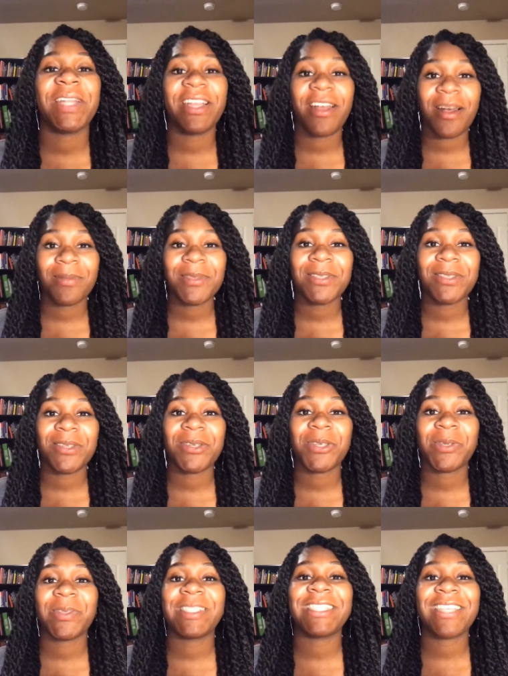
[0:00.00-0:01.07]
When it comes
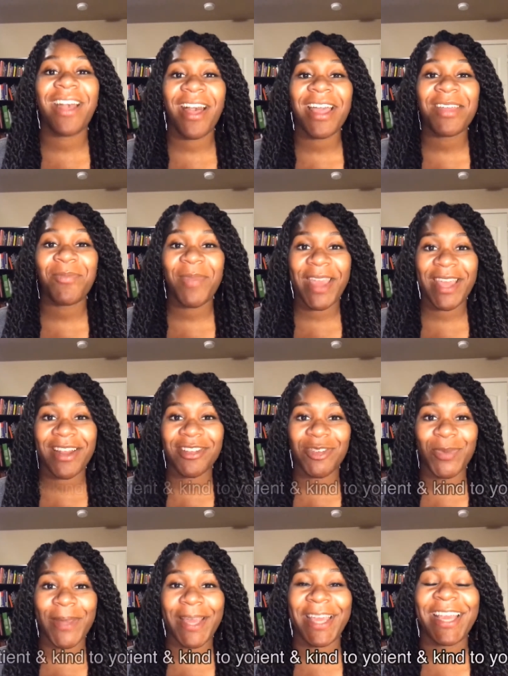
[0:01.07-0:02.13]
to time
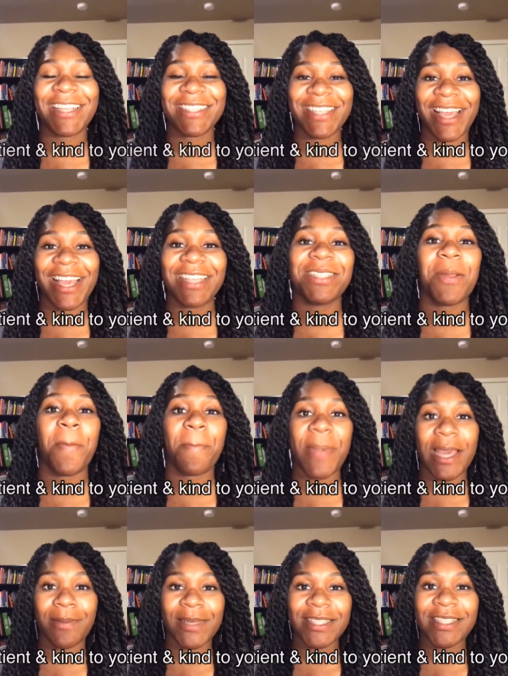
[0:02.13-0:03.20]
management, it takes
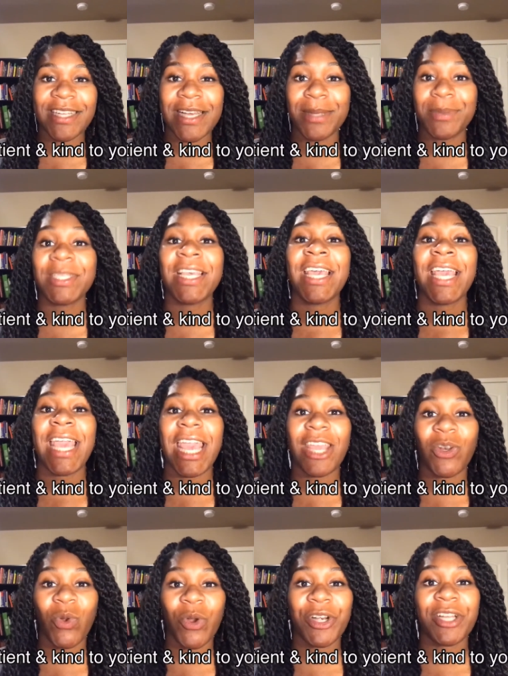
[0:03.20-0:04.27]
baby steps
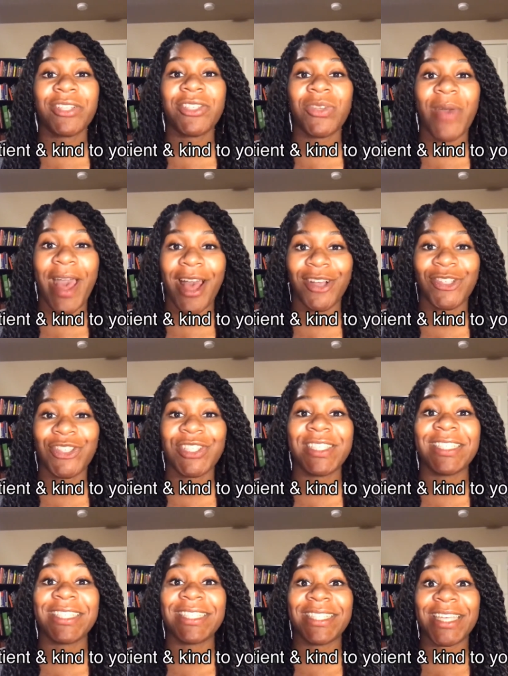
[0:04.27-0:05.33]
in order to
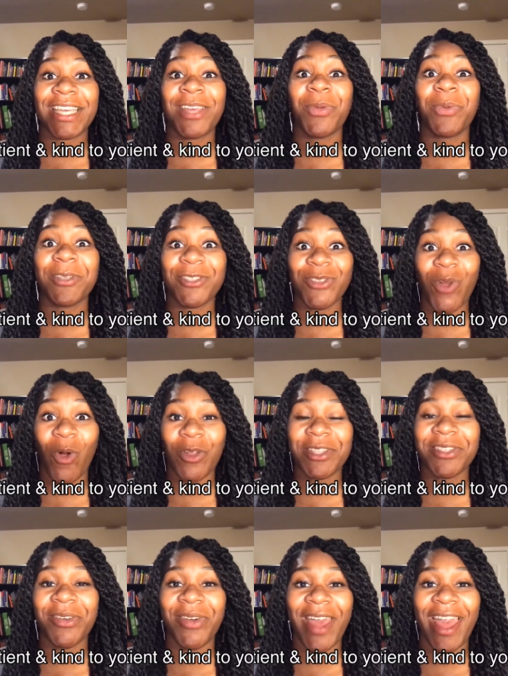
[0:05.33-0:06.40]
actually see
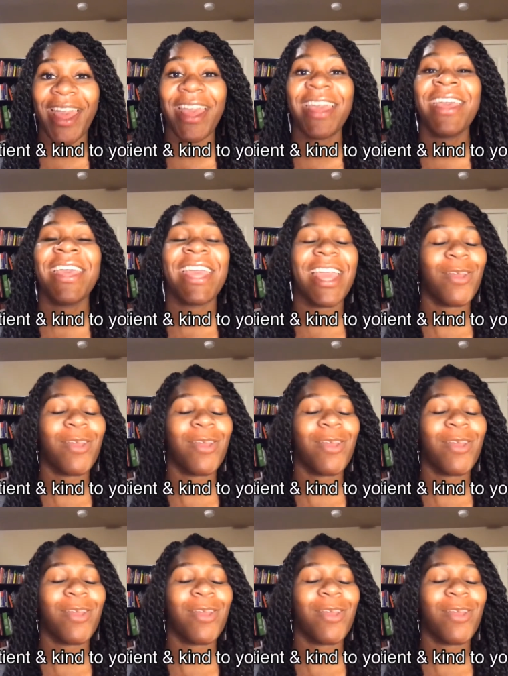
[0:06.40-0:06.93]
results, okay?